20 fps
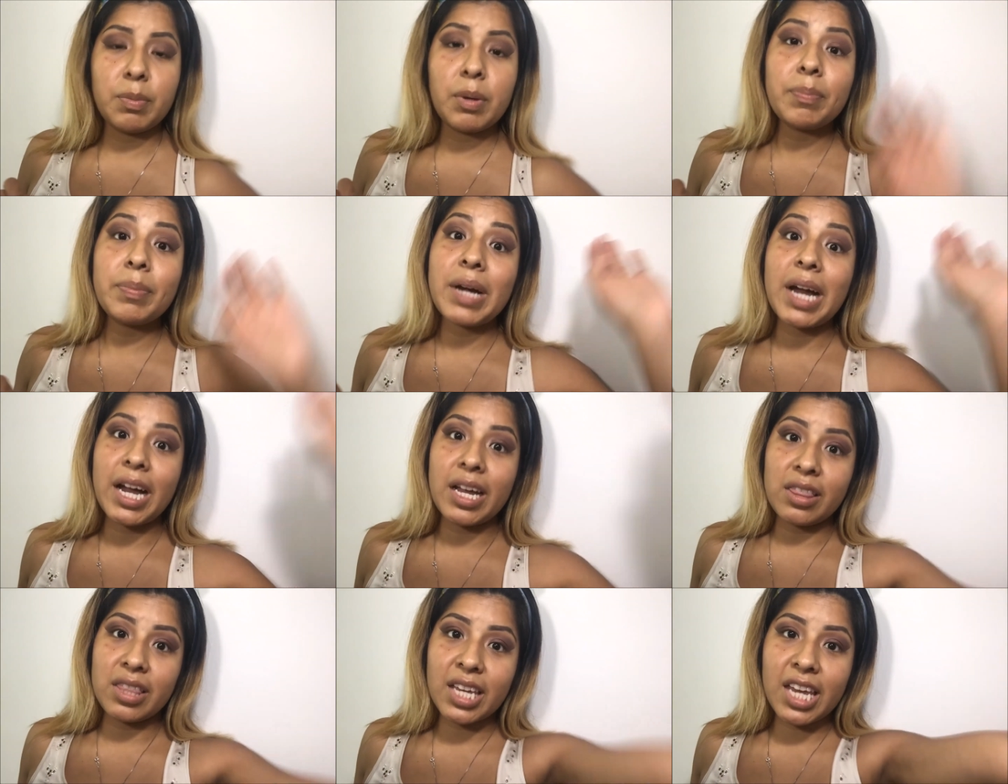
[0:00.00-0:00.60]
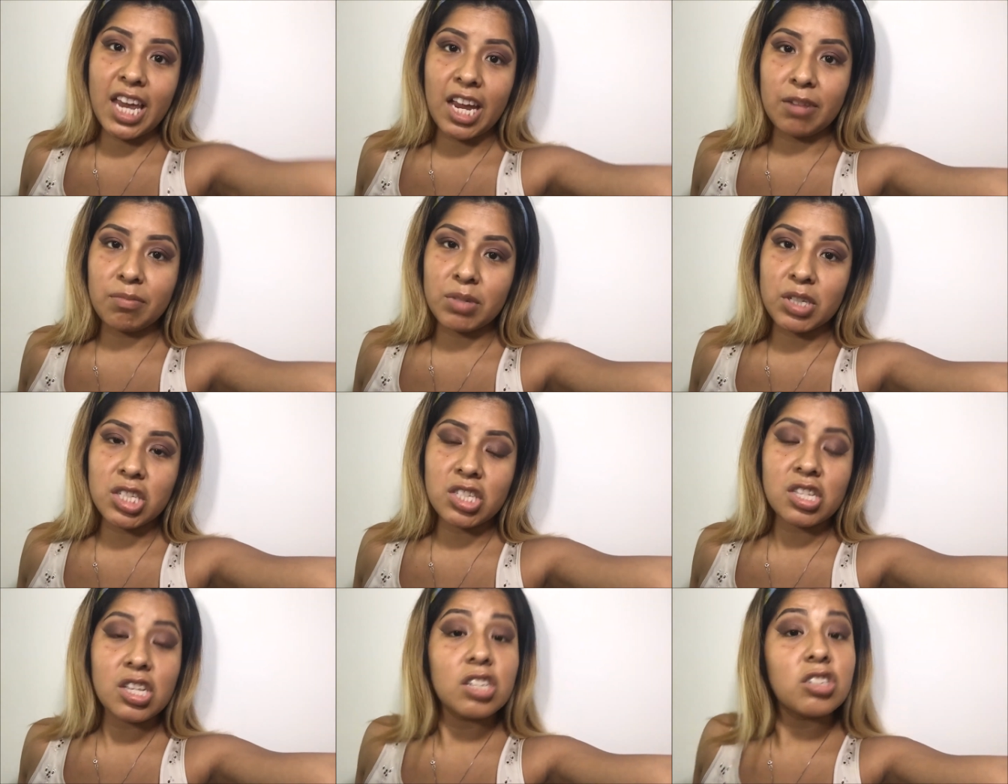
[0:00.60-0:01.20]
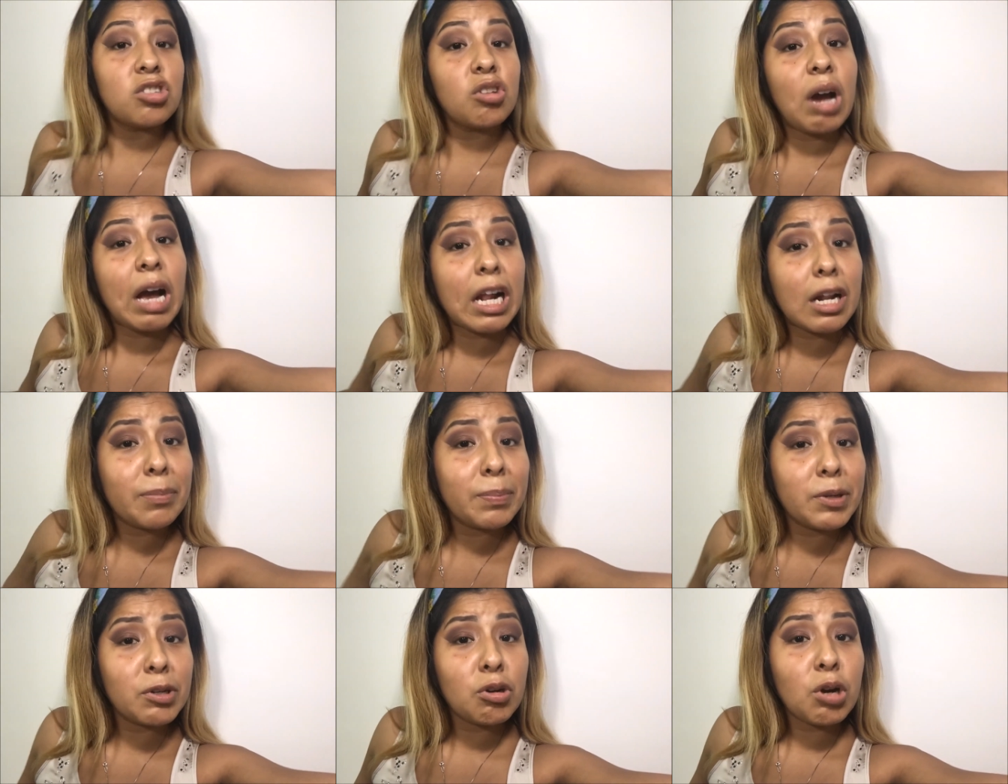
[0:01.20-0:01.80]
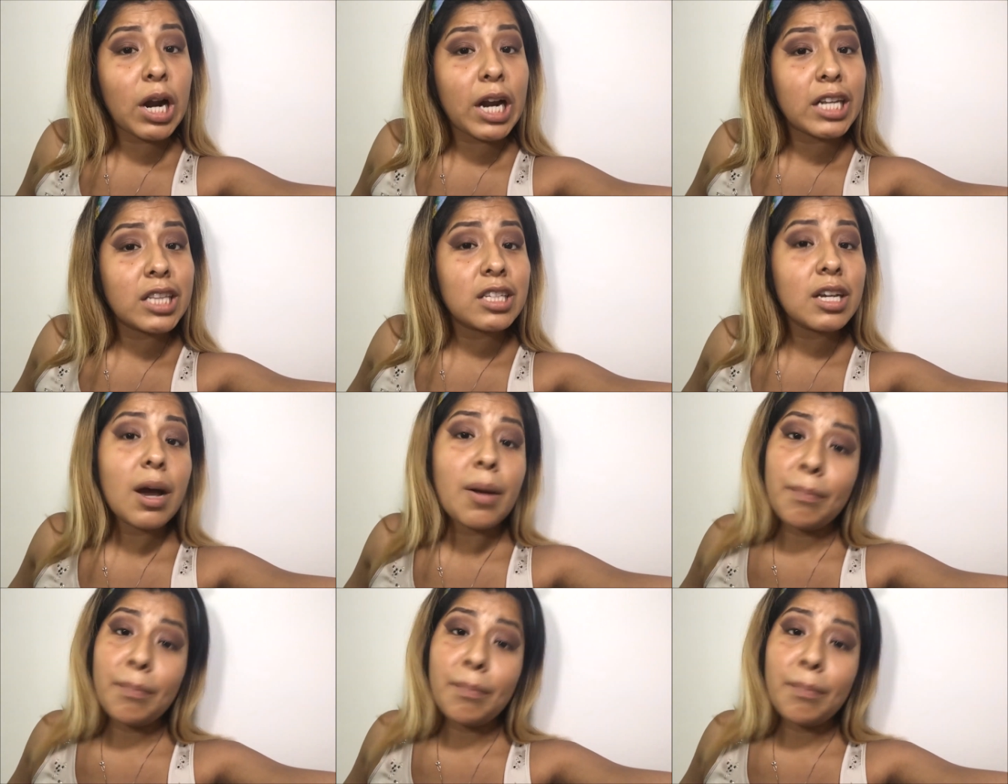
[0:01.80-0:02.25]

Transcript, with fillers: but behind the cameras, so I'll be right